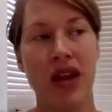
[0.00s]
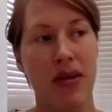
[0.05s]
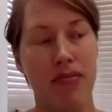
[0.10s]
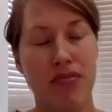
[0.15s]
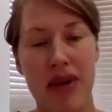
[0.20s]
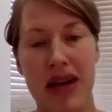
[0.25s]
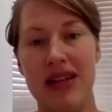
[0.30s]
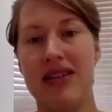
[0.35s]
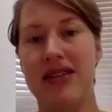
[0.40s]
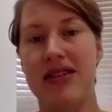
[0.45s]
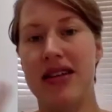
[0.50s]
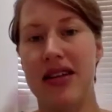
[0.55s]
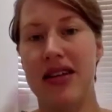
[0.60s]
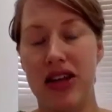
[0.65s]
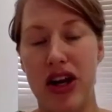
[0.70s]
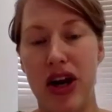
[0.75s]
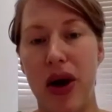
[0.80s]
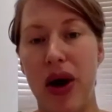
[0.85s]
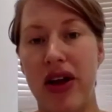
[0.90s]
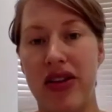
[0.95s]
medicine,
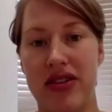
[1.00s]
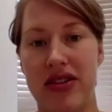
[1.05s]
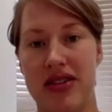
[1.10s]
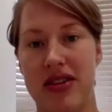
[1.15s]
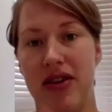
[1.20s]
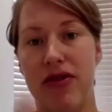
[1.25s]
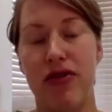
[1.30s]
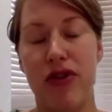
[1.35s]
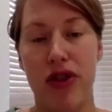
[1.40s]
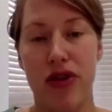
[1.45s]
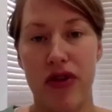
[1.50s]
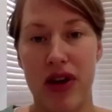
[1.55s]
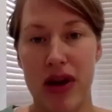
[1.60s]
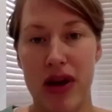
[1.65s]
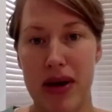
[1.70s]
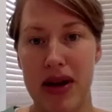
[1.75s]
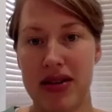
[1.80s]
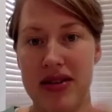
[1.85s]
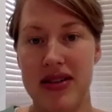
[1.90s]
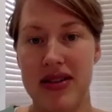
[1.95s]
you know, other stuff for 3
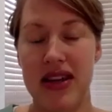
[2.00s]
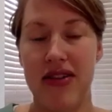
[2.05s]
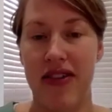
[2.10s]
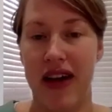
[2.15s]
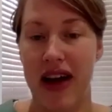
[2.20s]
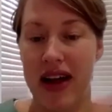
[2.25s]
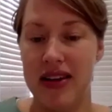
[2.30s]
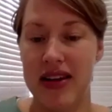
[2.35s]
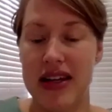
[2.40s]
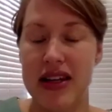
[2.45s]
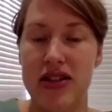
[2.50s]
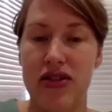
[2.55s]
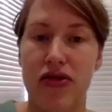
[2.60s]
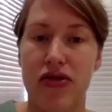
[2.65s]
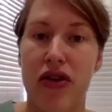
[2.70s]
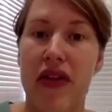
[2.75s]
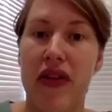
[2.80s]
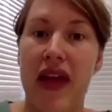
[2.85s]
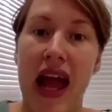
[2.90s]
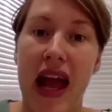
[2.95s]
months if athletes are
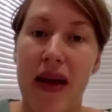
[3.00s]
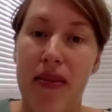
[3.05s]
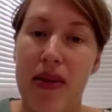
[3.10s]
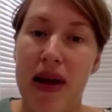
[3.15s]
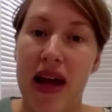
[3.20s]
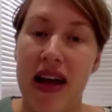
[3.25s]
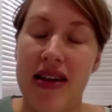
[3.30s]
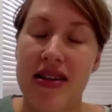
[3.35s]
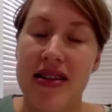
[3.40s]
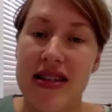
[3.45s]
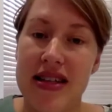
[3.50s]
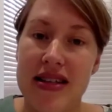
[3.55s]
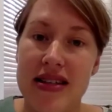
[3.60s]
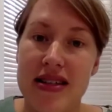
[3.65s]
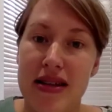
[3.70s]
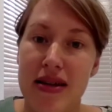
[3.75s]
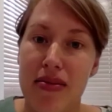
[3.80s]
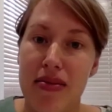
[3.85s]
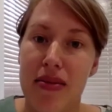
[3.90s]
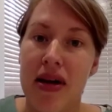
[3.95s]
on the APA
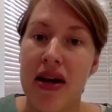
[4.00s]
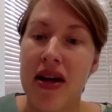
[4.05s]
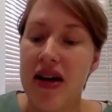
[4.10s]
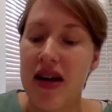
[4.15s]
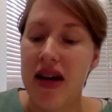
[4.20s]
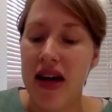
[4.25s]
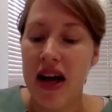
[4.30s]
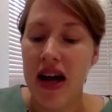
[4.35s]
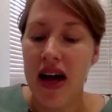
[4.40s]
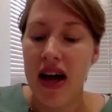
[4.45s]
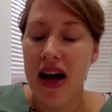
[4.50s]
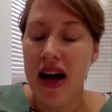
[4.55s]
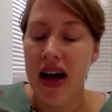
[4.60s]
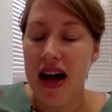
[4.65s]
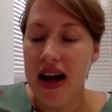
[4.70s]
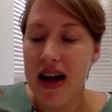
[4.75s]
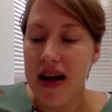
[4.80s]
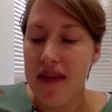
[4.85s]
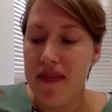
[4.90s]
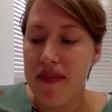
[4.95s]
system.
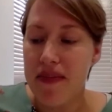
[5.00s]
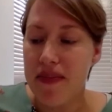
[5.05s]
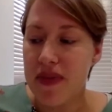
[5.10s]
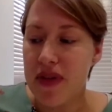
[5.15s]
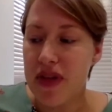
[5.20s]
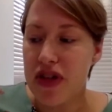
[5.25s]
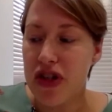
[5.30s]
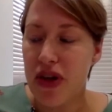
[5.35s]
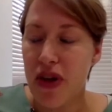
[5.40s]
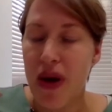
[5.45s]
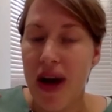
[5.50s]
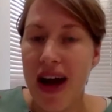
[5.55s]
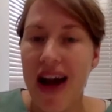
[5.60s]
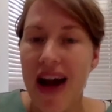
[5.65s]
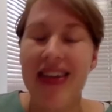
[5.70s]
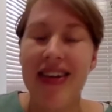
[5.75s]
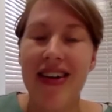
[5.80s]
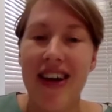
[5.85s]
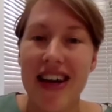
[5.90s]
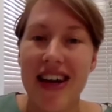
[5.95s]
So
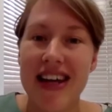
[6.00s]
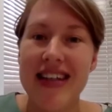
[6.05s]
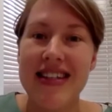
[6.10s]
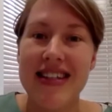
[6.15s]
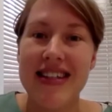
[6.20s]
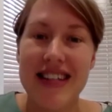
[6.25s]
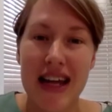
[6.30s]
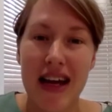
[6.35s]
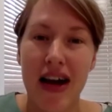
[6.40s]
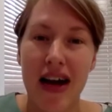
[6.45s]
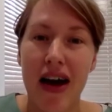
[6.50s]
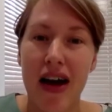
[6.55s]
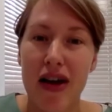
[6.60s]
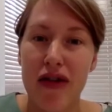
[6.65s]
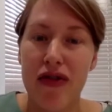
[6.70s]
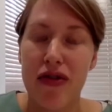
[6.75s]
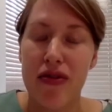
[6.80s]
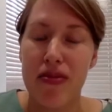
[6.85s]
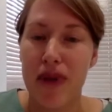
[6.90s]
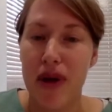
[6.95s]
I can see it kind of
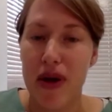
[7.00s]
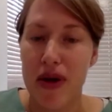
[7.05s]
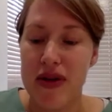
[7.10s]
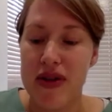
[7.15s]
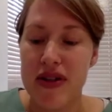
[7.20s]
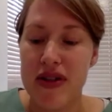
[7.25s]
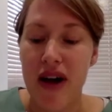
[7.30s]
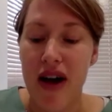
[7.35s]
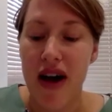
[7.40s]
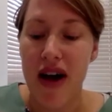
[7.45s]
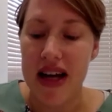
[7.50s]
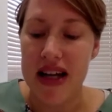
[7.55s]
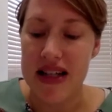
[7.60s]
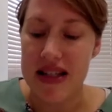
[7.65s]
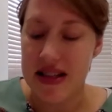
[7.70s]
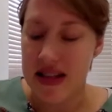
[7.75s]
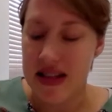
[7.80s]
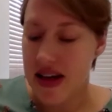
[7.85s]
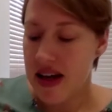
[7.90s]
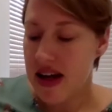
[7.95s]
from both
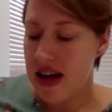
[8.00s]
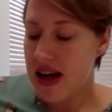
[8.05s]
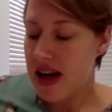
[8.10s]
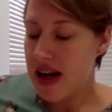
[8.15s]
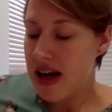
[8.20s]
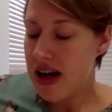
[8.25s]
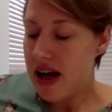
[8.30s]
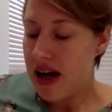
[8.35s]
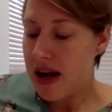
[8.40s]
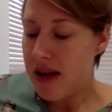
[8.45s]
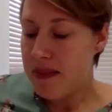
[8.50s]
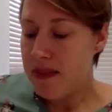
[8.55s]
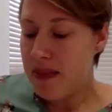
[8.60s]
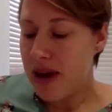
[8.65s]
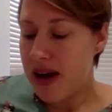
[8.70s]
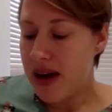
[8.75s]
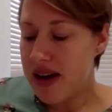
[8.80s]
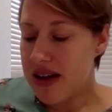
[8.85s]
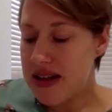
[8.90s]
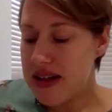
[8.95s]
sides.
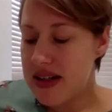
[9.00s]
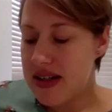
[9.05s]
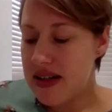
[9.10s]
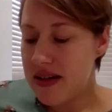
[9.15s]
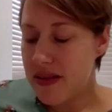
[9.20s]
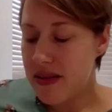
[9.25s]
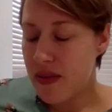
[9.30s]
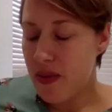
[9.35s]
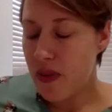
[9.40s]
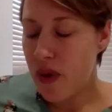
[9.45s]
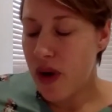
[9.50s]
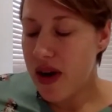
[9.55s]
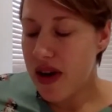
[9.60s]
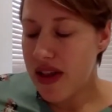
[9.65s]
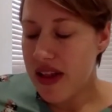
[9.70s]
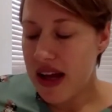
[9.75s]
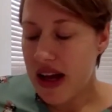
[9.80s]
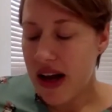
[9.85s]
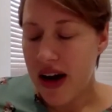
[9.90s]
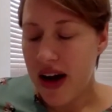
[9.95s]
But one
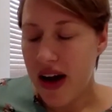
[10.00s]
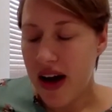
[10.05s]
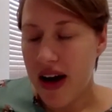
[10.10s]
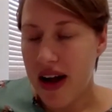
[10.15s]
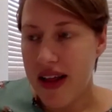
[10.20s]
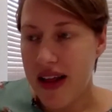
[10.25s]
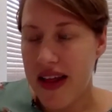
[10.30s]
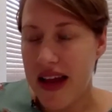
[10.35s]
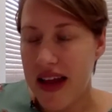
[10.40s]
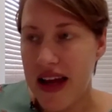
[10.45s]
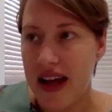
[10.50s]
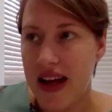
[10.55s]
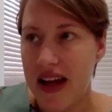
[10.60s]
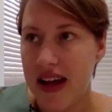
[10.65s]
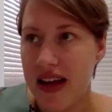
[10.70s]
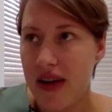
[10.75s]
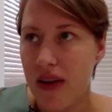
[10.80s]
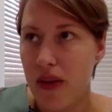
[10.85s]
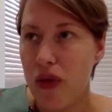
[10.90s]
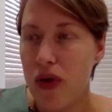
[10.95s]
thing I think
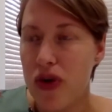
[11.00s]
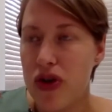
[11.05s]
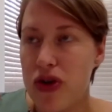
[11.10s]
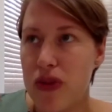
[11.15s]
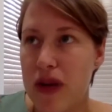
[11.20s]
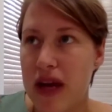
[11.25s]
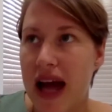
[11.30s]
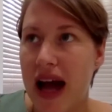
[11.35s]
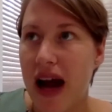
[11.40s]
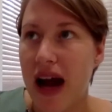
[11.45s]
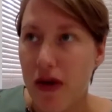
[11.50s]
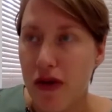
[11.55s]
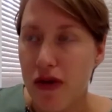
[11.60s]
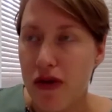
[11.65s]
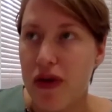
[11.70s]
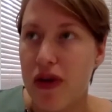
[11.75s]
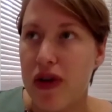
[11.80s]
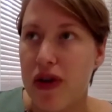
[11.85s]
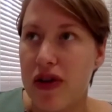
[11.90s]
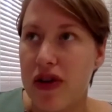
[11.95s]
would be
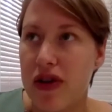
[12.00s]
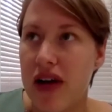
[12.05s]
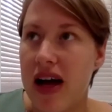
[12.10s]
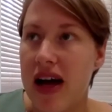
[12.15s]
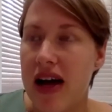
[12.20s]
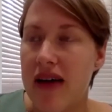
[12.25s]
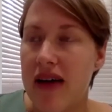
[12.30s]
helpful